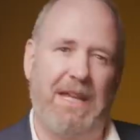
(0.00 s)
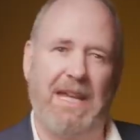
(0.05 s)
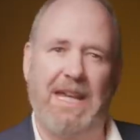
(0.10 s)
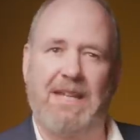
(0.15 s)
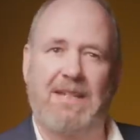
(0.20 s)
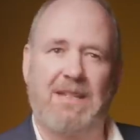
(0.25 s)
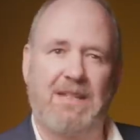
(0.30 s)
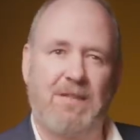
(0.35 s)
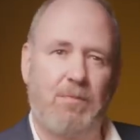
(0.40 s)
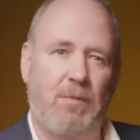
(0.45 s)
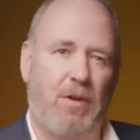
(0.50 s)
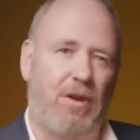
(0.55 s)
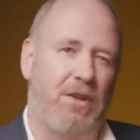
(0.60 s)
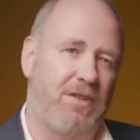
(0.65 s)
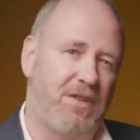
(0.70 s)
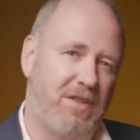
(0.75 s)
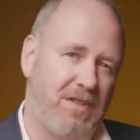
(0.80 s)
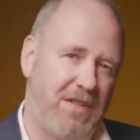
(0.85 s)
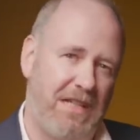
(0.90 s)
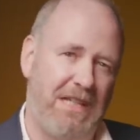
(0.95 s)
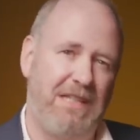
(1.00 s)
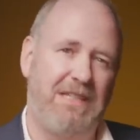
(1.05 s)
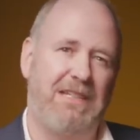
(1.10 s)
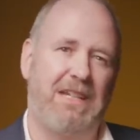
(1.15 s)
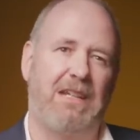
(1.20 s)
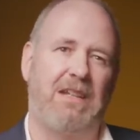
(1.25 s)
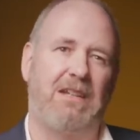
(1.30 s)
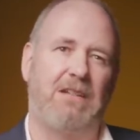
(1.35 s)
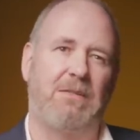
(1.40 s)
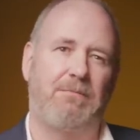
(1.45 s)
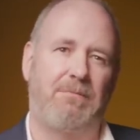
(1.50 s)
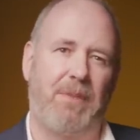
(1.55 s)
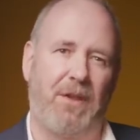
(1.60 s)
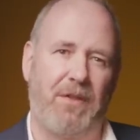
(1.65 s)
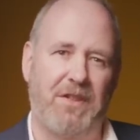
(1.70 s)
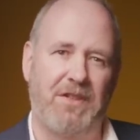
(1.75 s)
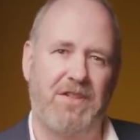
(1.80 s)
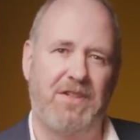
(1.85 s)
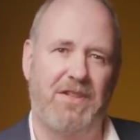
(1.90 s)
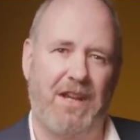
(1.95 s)
guess what? He didn't
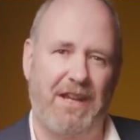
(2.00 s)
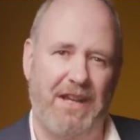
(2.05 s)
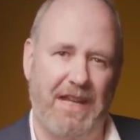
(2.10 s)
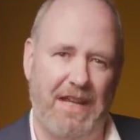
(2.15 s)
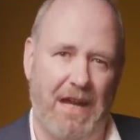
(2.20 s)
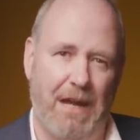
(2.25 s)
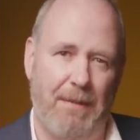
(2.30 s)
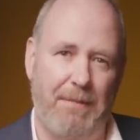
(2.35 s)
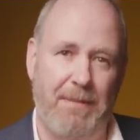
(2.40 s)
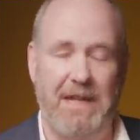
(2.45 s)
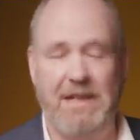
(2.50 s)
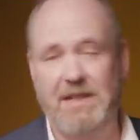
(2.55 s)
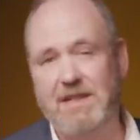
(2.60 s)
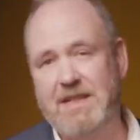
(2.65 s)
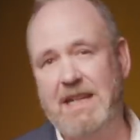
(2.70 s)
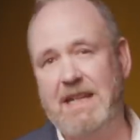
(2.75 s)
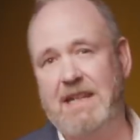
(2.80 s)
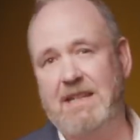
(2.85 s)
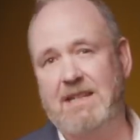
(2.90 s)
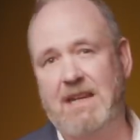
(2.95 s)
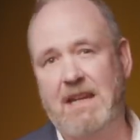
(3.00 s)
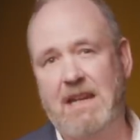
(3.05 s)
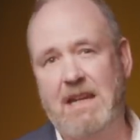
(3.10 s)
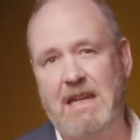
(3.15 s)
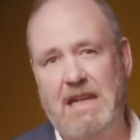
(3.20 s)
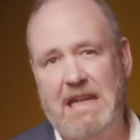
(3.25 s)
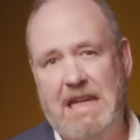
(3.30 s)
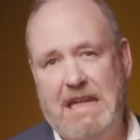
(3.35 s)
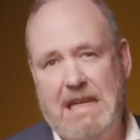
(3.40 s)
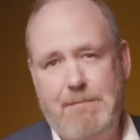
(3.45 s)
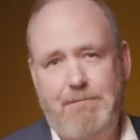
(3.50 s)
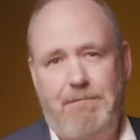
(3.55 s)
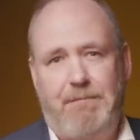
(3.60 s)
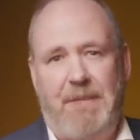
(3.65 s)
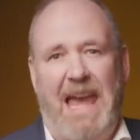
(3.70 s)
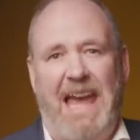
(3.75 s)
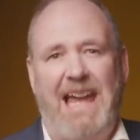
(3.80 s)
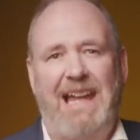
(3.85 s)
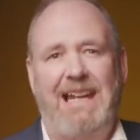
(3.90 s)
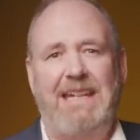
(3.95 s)
bother turning up. Indeed, he
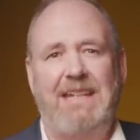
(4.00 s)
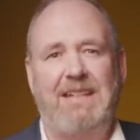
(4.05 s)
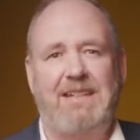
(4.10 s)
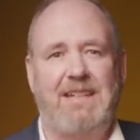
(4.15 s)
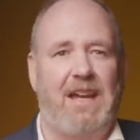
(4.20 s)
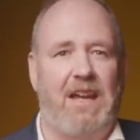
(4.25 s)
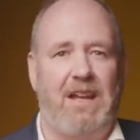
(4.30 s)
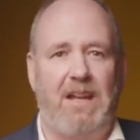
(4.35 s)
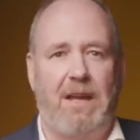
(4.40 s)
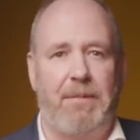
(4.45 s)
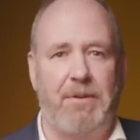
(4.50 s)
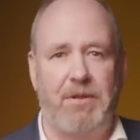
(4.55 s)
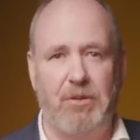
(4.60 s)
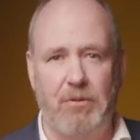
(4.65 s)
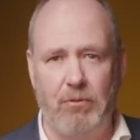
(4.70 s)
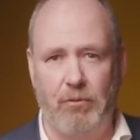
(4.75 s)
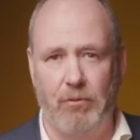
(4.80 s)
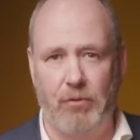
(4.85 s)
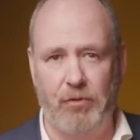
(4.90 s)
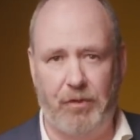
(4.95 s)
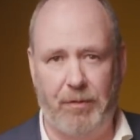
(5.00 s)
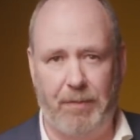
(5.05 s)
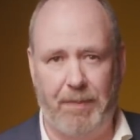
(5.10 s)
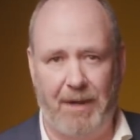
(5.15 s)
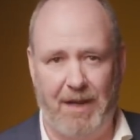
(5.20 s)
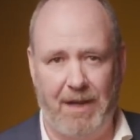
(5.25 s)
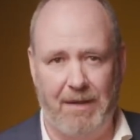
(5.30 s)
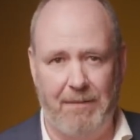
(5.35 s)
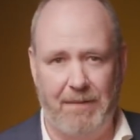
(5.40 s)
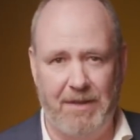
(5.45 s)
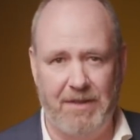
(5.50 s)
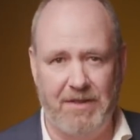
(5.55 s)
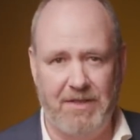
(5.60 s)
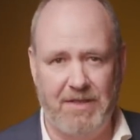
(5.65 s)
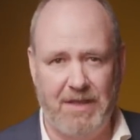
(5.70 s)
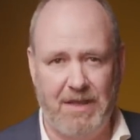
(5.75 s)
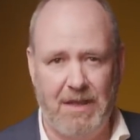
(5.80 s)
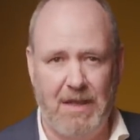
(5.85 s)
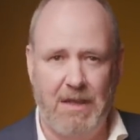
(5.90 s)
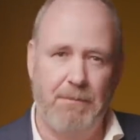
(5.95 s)
barely turned up at all to Parliament.
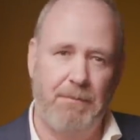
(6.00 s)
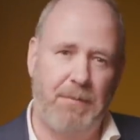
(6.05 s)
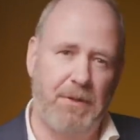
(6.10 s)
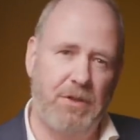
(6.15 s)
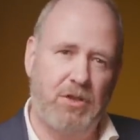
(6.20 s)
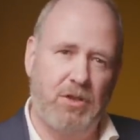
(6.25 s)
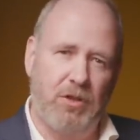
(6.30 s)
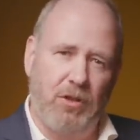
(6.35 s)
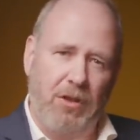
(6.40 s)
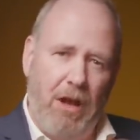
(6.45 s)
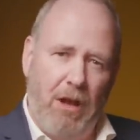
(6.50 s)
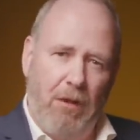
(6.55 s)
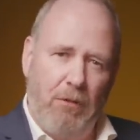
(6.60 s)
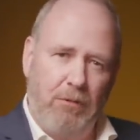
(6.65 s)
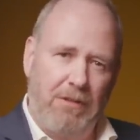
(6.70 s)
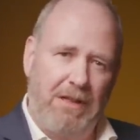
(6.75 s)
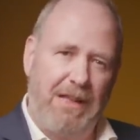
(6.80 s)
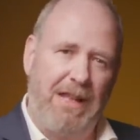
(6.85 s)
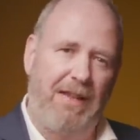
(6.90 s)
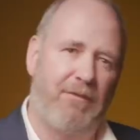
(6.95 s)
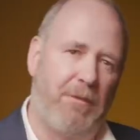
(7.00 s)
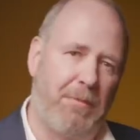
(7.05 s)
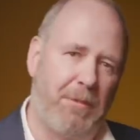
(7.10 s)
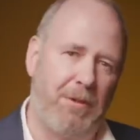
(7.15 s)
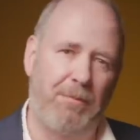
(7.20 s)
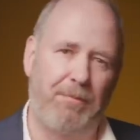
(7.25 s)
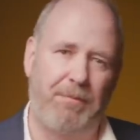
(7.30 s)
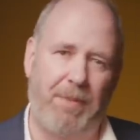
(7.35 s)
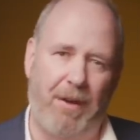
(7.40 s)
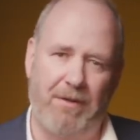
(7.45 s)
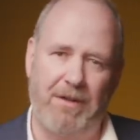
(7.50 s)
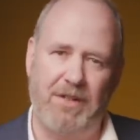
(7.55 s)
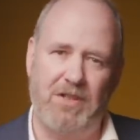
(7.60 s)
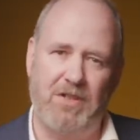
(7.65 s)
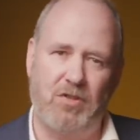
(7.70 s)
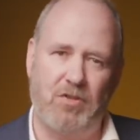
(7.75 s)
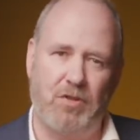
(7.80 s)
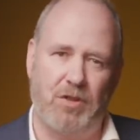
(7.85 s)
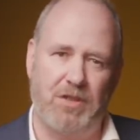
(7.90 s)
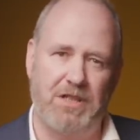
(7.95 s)
But good old lovable Boris
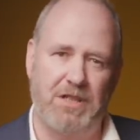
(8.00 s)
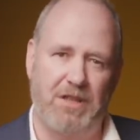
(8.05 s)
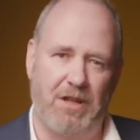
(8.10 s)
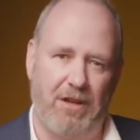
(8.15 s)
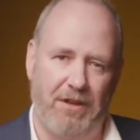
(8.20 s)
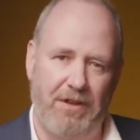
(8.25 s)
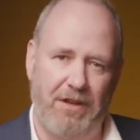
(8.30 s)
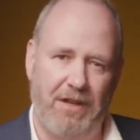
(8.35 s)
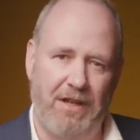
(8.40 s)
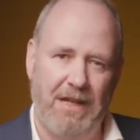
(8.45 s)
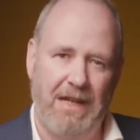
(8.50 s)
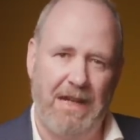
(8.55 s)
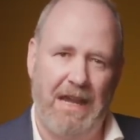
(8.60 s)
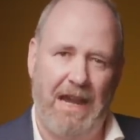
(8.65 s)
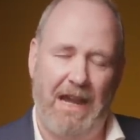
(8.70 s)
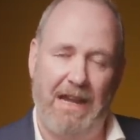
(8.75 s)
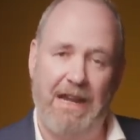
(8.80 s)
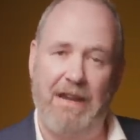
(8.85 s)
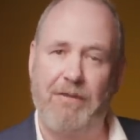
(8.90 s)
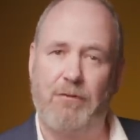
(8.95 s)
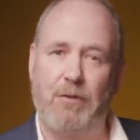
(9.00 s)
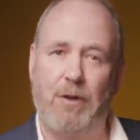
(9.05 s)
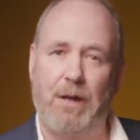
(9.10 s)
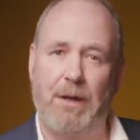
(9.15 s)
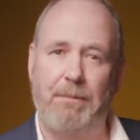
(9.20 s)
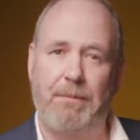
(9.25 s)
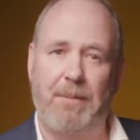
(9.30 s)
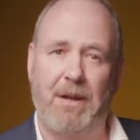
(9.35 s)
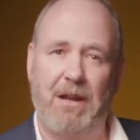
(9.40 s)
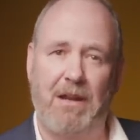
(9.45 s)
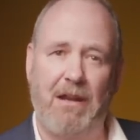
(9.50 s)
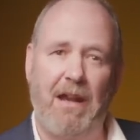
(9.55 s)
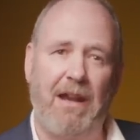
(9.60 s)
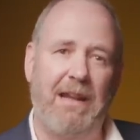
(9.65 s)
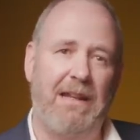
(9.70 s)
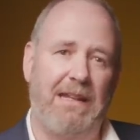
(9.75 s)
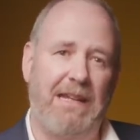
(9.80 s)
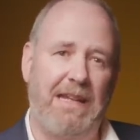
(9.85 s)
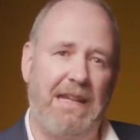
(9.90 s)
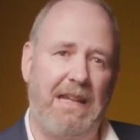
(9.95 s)
trotted on, and everyone
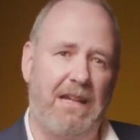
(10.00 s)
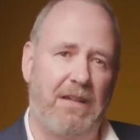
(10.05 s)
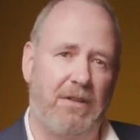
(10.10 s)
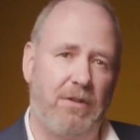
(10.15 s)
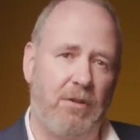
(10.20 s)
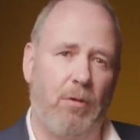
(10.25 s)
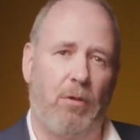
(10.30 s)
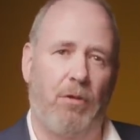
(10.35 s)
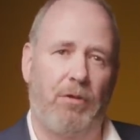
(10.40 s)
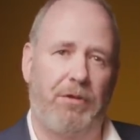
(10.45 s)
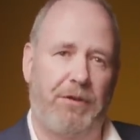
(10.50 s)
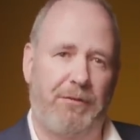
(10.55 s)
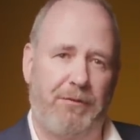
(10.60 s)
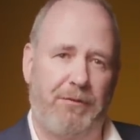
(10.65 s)
politely ignored the